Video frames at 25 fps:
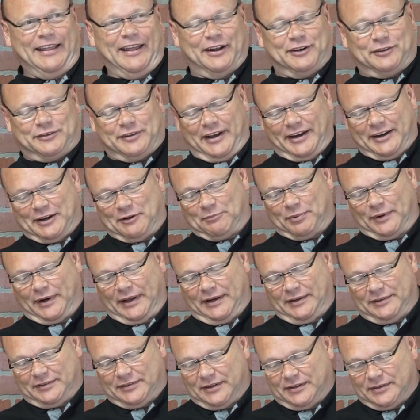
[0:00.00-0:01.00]
and second
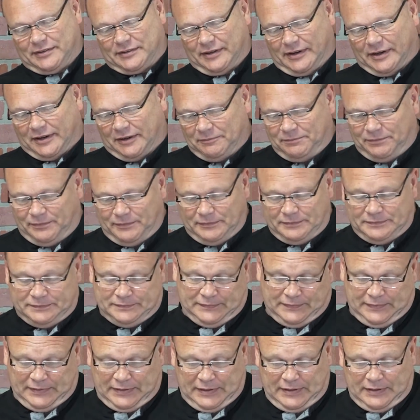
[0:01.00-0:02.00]
place is uh,
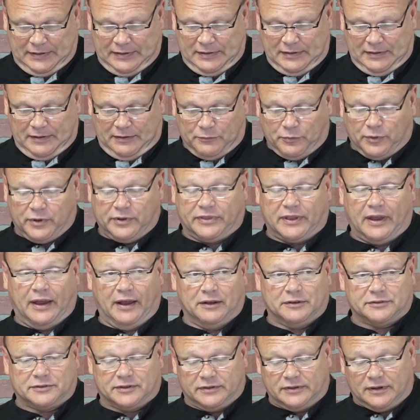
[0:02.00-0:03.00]

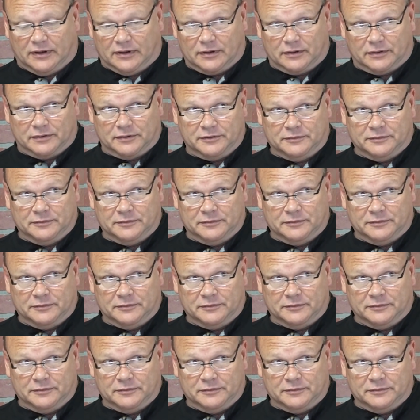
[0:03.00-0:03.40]
$1,000.